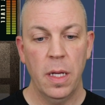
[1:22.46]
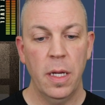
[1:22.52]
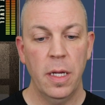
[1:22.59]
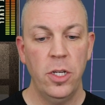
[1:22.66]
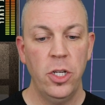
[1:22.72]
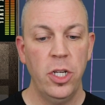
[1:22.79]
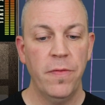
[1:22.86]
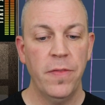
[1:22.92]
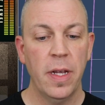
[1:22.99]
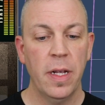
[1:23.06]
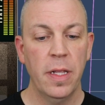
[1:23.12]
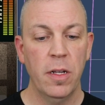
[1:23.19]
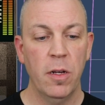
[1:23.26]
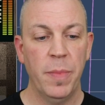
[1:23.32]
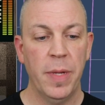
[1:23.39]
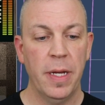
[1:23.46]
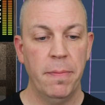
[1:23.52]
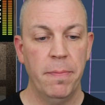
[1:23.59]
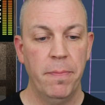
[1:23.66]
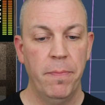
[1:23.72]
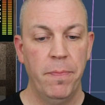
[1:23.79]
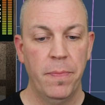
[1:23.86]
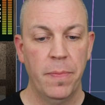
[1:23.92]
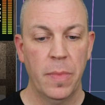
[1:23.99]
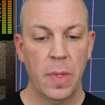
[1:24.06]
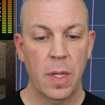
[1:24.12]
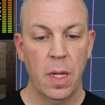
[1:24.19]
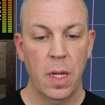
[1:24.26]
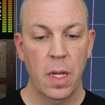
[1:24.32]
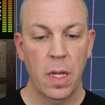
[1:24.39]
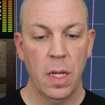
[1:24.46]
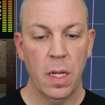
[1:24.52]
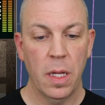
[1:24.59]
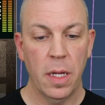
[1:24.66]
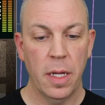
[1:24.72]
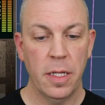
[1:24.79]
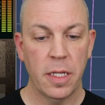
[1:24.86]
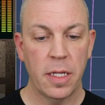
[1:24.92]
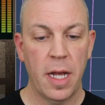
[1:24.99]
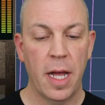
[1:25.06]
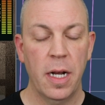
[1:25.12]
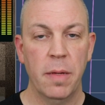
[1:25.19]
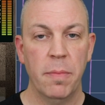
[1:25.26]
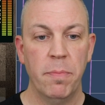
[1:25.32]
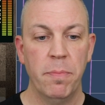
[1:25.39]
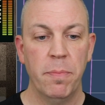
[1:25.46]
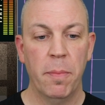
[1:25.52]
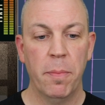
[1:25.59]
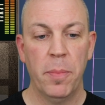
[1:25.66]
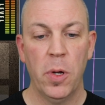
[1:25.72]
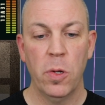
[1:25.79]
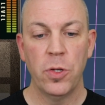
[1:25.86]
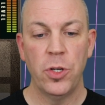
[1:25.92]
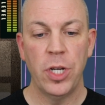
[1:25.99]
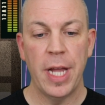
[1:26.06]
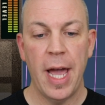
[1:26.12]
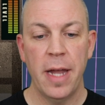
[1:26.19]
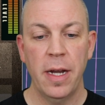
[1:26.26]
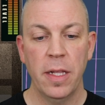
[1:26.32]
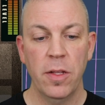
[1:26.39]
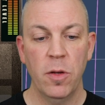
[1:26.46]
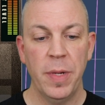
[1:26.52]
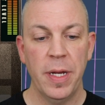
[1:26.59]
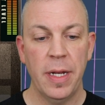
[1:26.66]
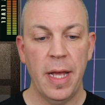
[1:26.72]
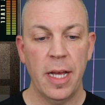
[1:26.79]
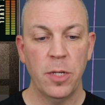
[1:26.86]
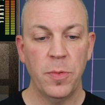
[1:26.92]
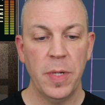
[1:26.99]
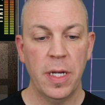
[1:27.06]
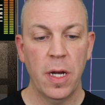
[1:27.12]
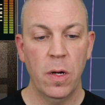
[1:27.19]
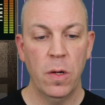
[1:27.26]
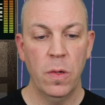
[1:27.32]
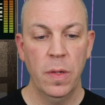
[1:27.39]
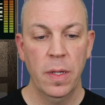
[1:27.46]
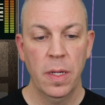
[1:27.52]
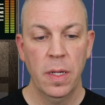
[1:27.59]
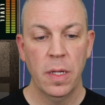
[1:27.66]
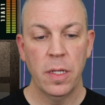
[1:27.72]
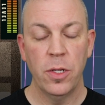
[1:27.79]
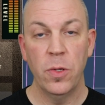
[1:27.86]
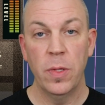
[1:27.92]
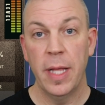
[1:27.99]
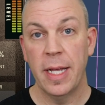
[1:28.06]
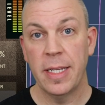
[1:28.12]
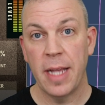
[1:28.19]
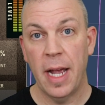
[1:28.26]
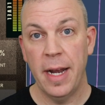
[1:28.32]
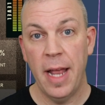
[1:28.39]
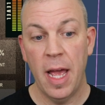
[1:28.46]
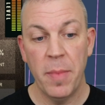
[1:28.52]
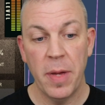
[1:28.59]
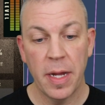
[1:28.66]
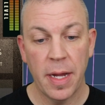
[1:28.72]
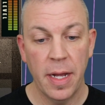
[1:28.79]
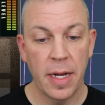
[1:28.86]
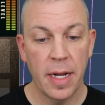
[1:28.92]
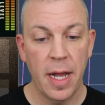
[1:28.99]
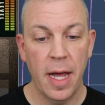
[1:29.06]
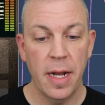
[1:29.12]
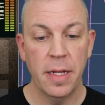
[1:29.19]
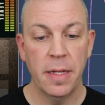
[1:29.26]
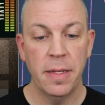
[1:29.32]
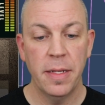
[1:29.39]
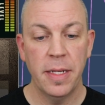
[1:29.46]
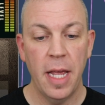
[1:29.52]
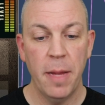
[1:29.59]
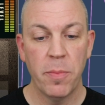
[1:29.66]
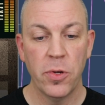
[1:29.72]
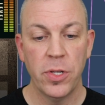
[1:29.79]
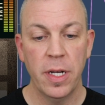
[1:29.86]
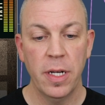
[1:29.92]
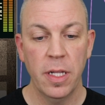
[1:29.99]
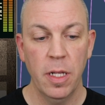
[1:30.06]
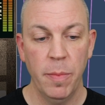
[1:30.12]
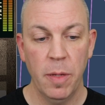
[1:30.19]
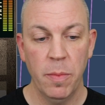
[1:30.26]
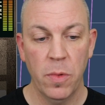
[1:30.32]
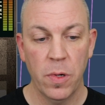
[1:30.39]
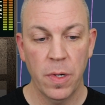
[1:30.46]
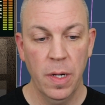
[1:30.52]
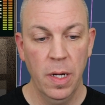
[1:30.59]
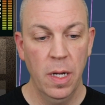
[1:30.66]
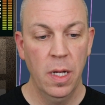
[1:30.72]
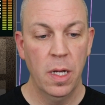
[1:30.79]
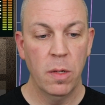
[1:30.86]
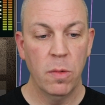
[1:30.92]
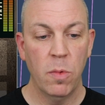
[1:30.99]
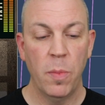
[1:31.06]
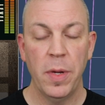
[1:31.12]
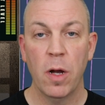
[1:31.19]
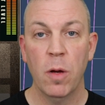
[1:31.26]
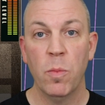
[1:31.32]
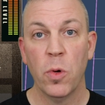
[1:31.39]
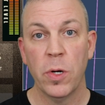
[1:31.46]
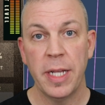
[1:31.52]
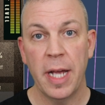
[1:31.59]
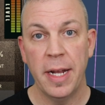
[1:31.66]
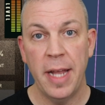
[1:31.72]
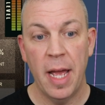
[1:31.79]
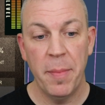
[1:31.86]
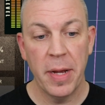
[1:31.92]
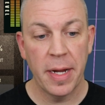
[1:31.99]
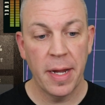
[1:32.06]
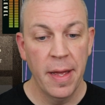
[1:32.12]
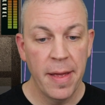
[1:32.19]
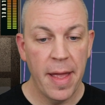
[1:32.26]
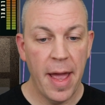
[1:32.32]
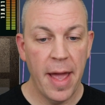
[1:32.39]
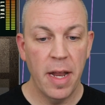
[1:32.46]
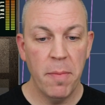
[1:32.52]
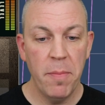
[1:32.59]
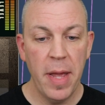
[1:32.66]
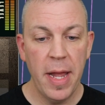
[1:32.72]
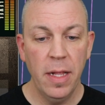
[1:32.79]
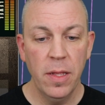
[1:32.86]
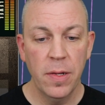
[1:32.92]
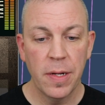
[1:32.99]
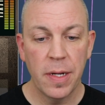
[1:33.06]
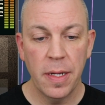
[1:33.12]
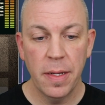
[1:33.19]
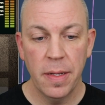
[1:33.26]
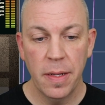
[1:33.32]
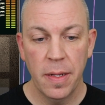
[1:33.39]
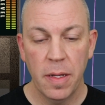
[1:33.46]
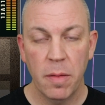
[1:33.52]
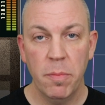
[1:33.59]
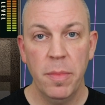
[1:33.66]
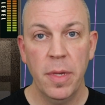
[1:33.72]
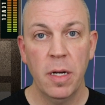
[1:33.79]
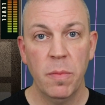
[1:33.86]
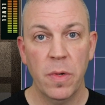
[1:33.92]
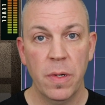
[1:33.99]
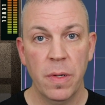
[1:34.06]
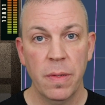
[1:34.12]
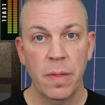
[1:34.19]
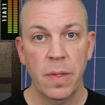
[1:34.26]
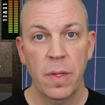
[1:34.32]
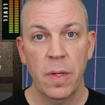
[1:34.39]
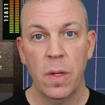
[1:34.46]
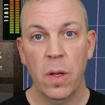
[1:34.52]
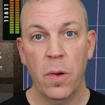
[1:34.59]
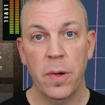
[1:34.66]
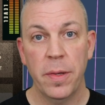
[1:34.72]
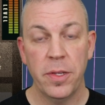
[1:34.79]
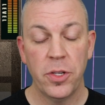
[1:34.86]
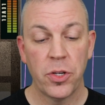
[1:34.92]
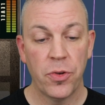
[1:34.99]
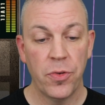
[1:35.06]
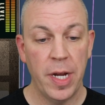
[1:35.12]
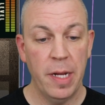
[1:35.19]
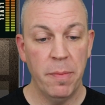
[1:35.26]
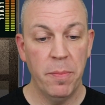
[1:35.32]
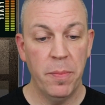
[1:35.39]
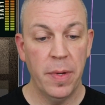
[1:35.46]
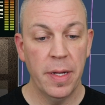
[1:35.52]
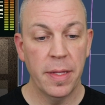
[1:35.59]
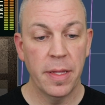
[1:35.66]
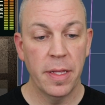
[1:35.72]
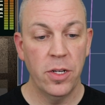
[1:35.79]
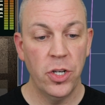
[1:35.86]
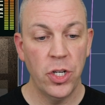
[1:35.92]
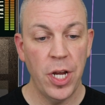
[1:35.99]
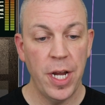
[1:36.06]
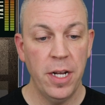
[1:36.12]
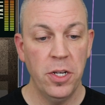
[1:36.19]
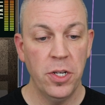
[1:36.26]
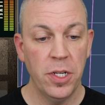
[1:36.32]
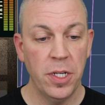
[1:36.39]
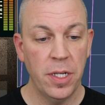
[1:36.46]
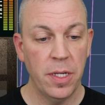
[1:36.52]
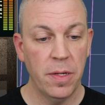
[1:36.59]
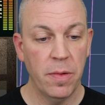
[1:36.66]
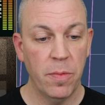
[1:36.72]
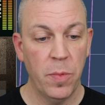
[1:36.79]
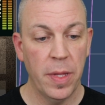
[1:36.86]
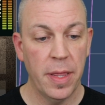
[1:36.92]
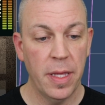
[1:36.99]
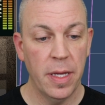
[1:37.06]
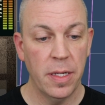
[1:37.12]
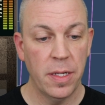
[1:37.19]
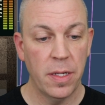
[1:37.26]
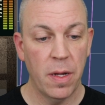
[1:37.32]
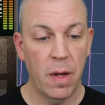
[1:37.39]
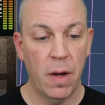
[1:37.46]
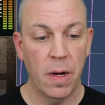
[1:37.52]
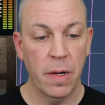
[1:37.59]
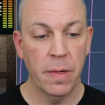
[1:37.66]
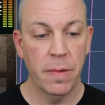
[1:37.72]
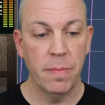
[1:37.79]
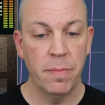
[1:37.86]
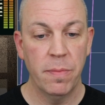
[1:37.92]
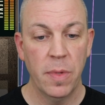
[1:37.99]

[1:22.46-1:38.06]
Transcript: is shifting a little bit. It's kind of bulging out a little bit as we go to less dynamic, and it kind of tapers in a little bit more when we go more dynamic. And it may look minimal on the screen, but the changes with this are